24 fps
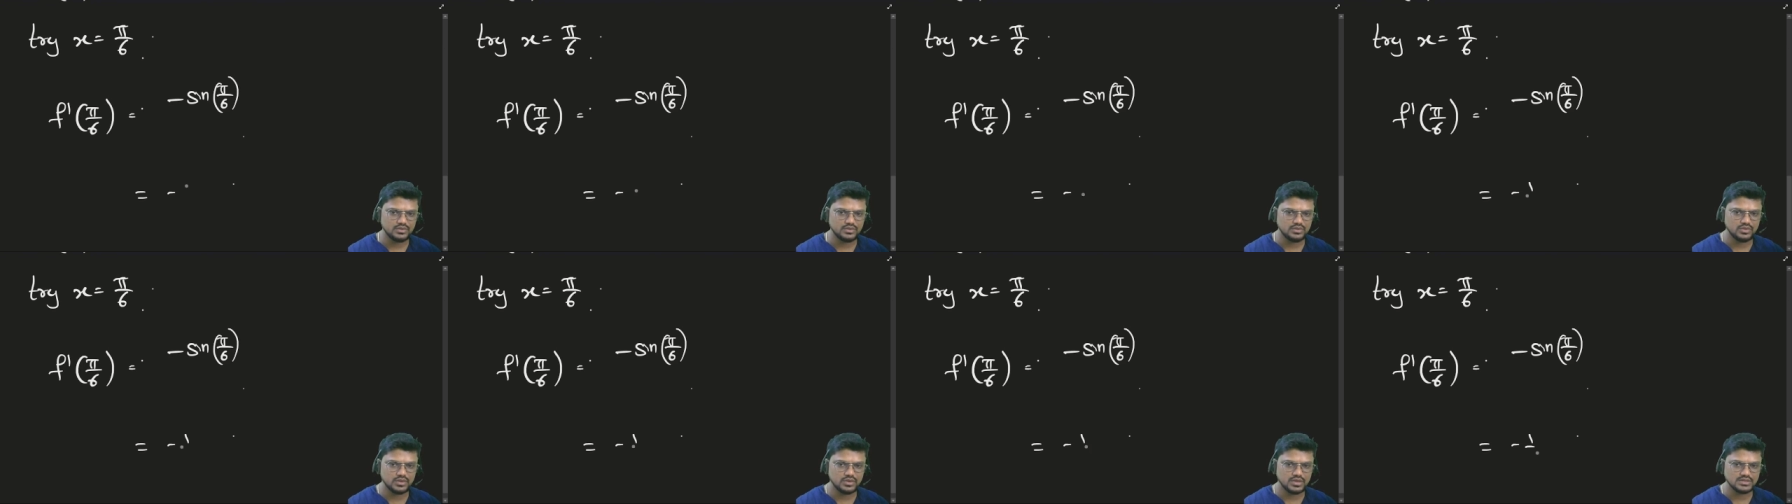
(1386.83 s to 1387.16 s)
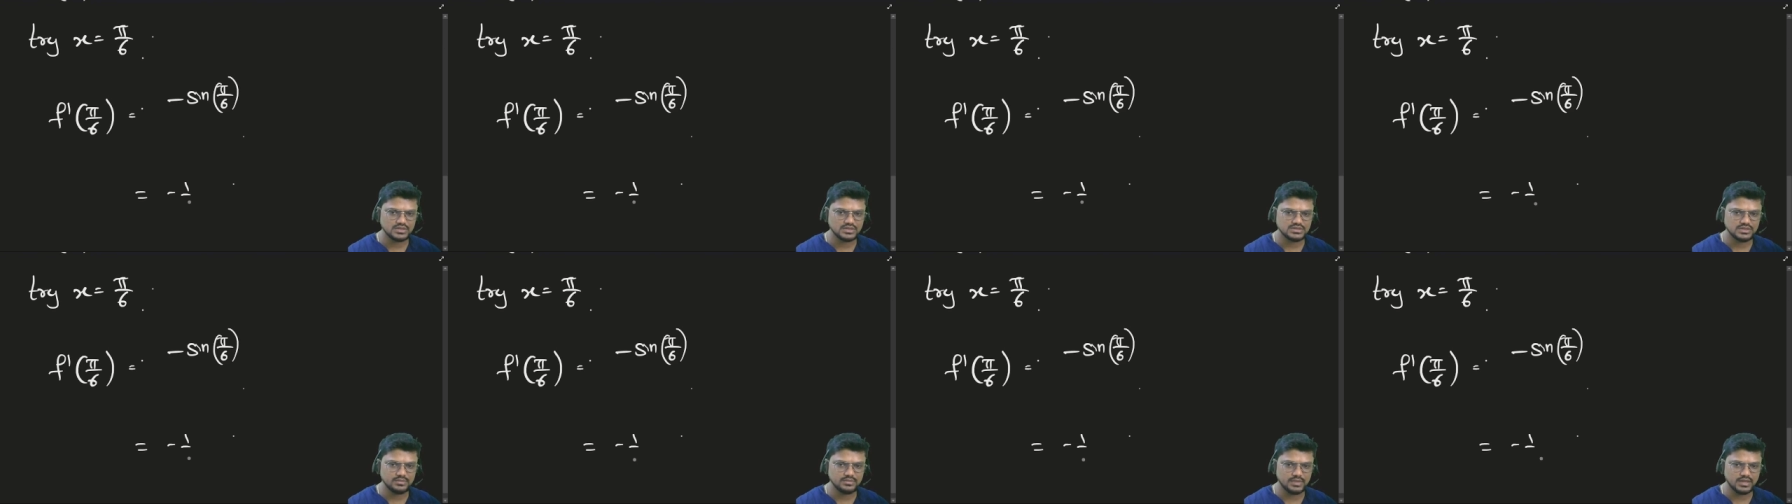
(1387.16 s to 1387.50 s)
You can
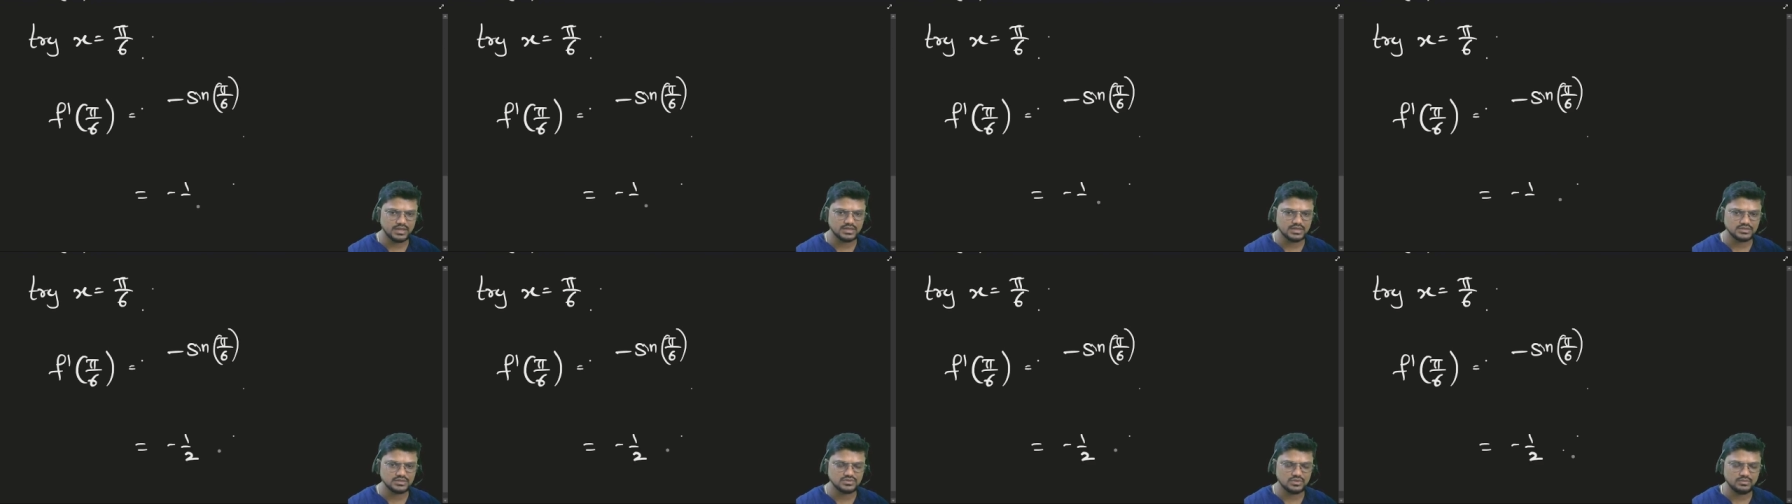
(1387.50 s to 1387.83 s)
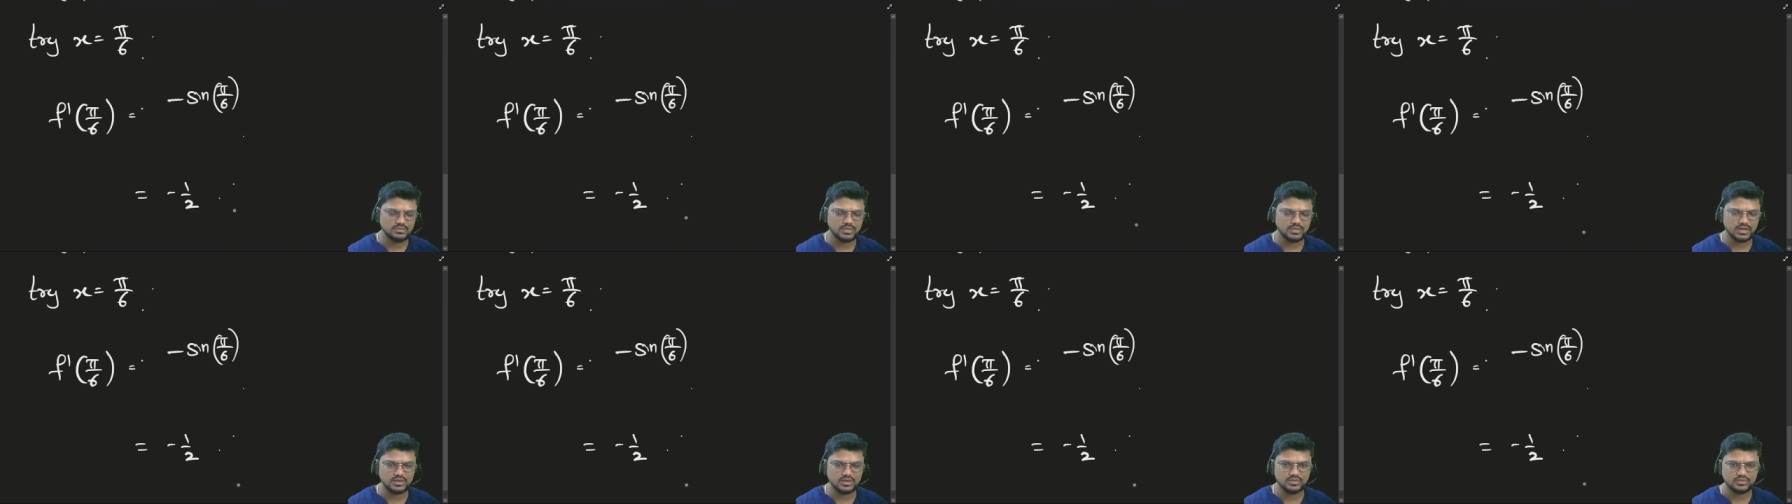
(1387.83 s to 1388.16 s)
say minus 1
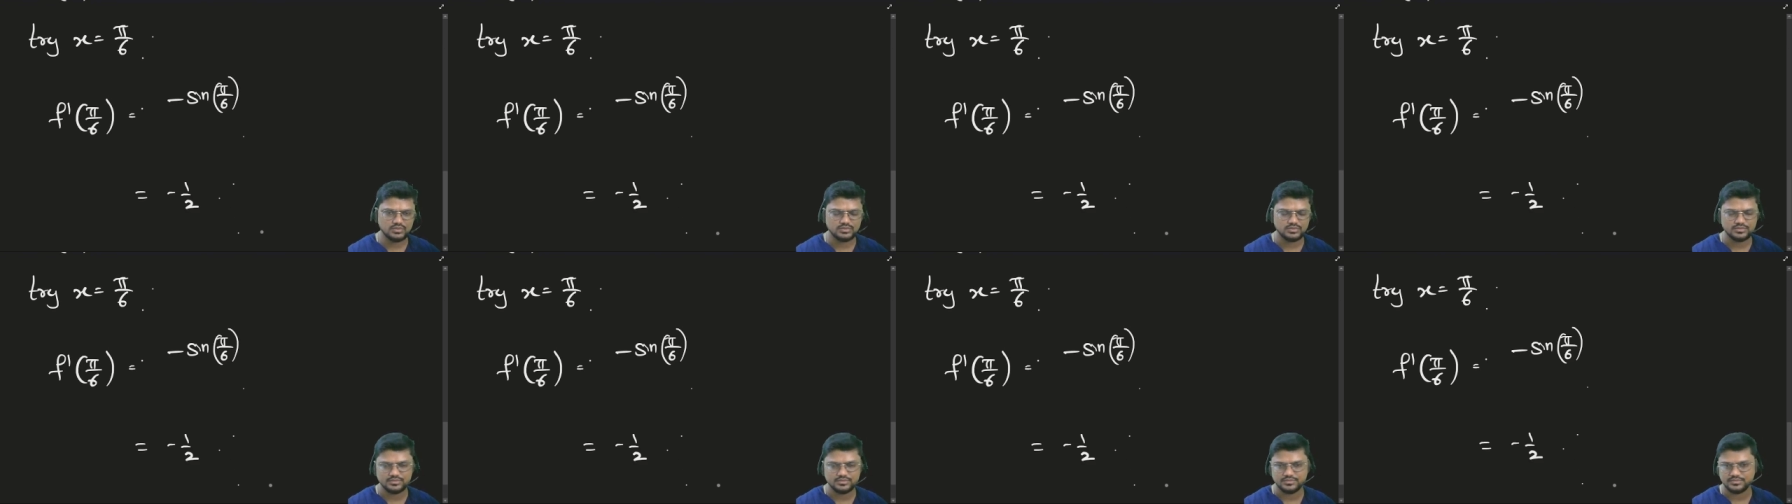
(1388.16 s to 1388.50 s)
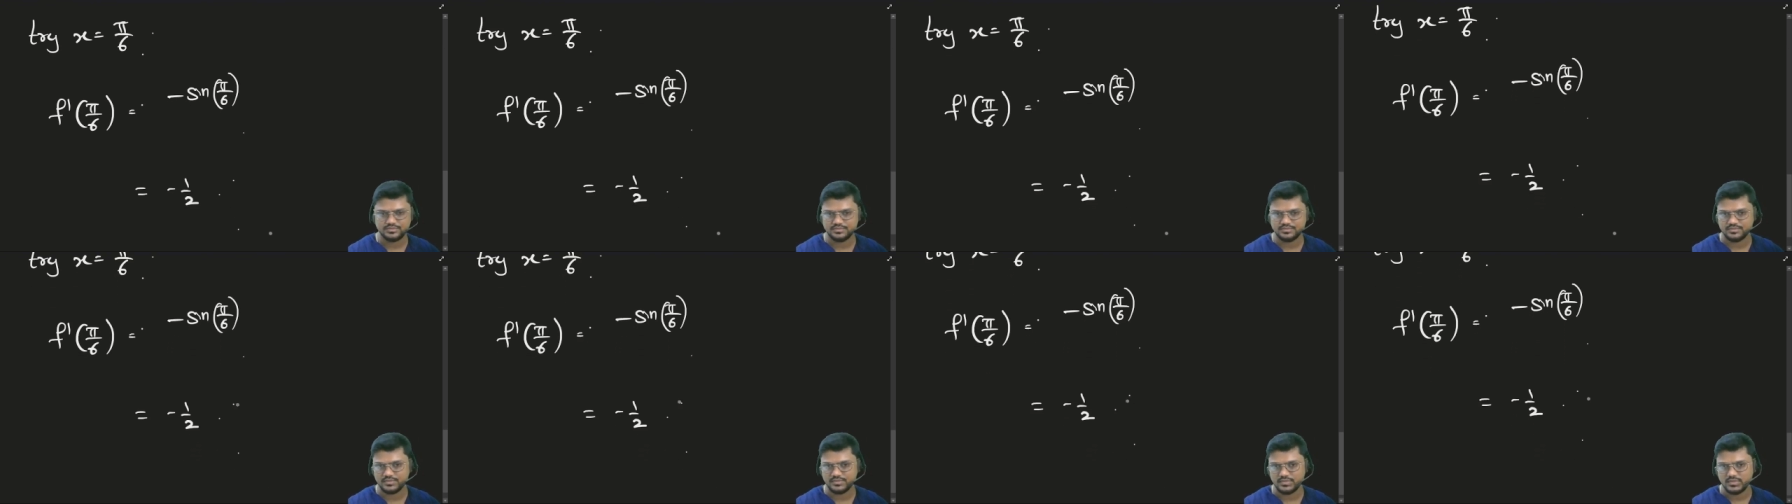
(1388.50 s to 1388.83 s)
by 2,
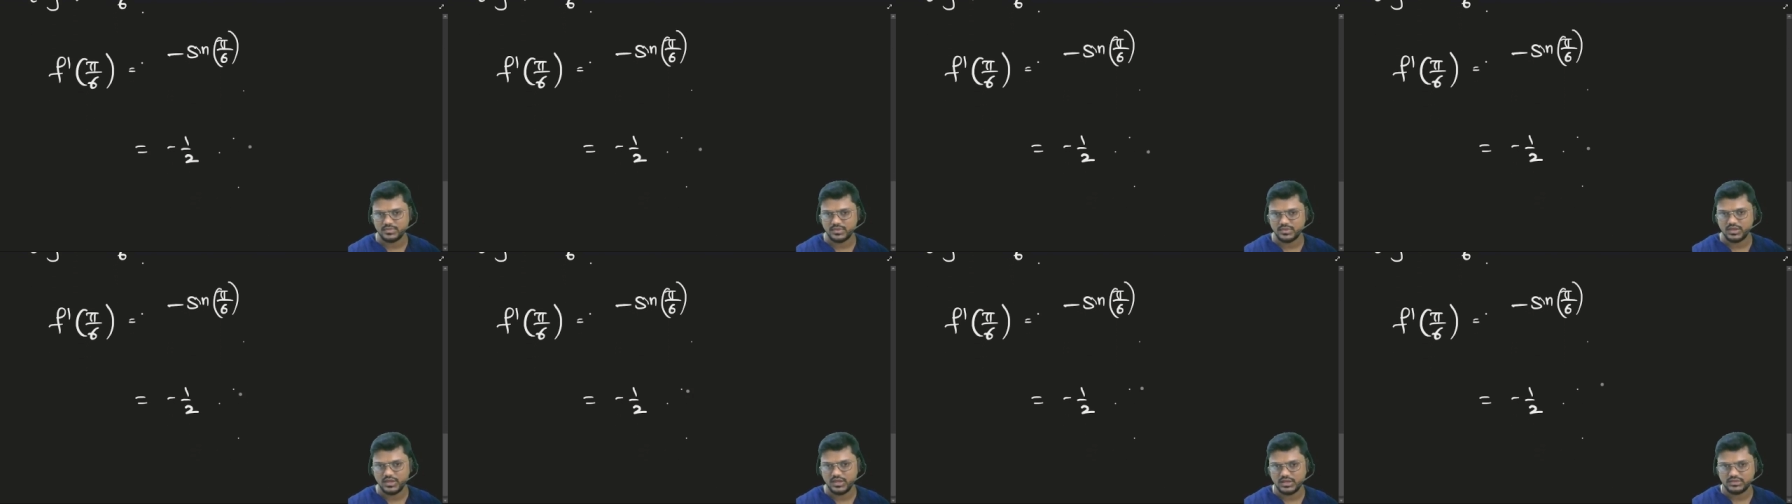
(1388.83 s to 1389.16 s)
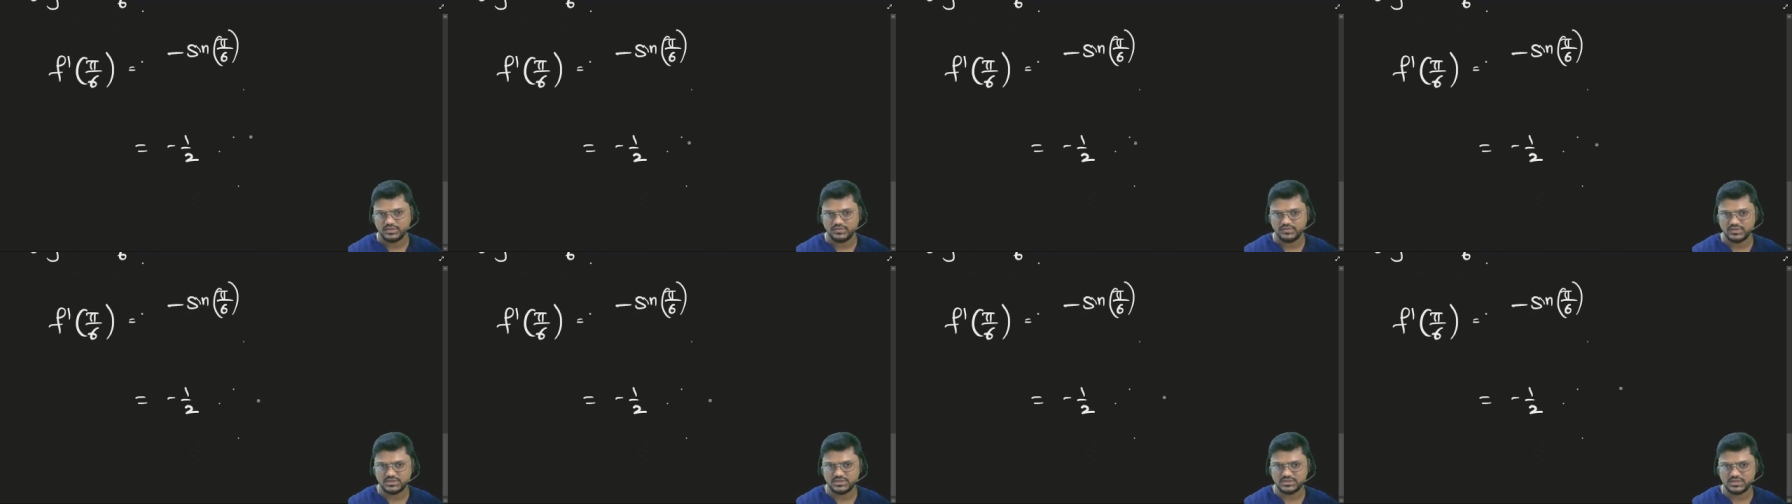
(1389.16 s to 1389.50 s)

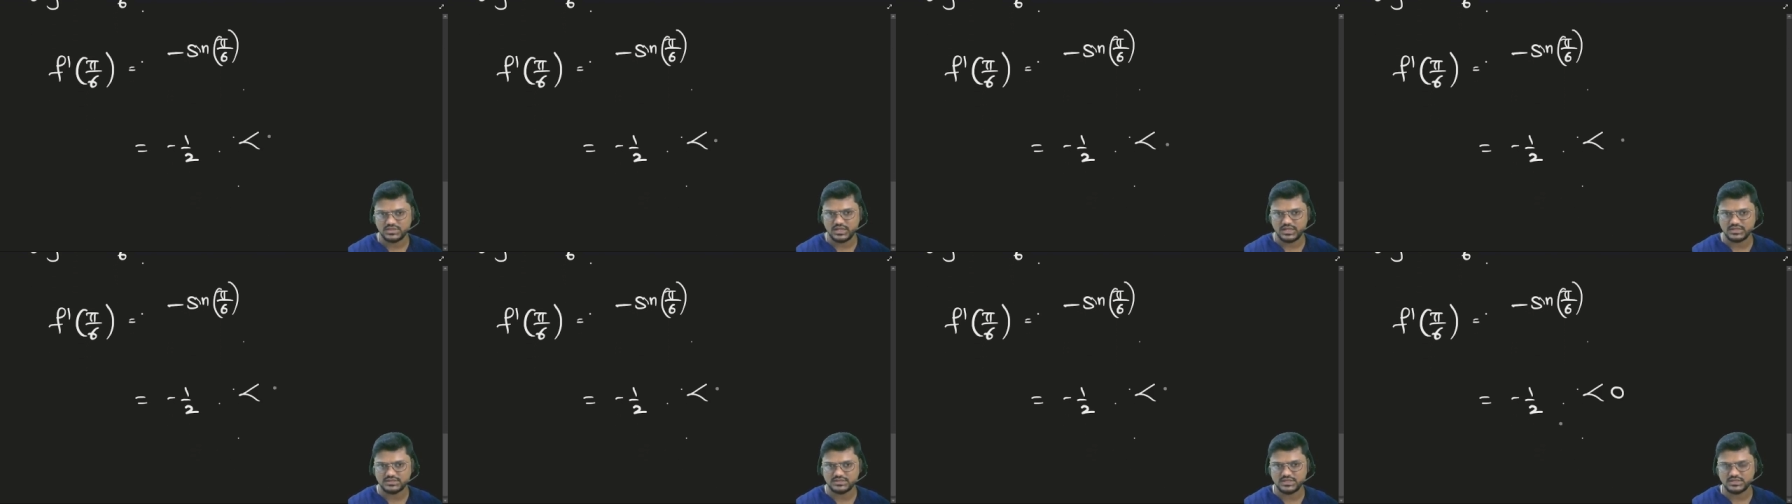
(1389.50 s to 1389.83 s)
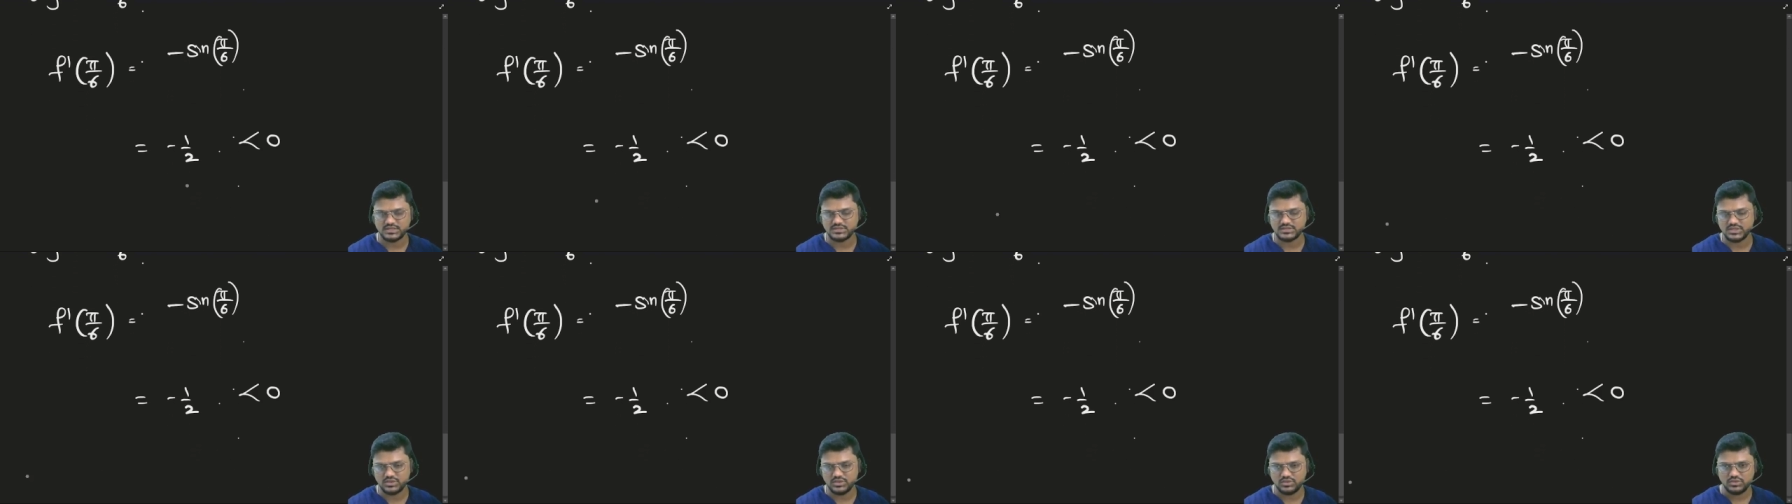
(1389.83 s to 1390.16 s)
which is less
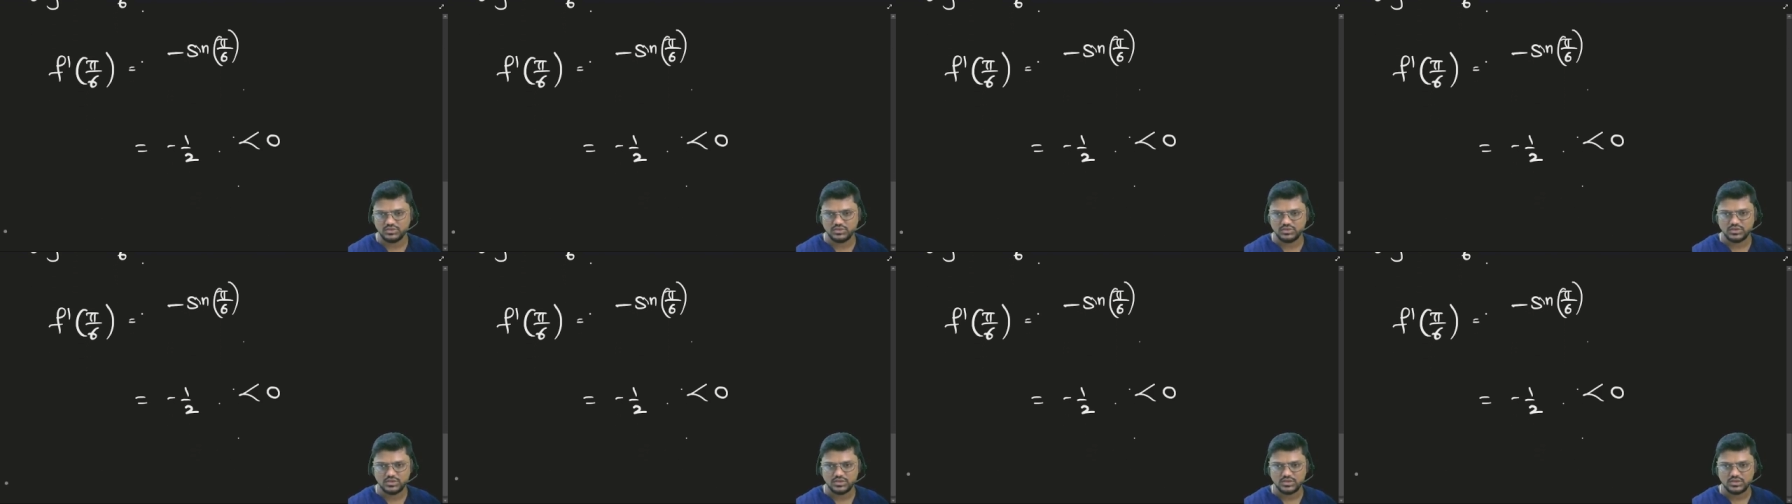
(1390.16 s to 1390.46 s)
than 0.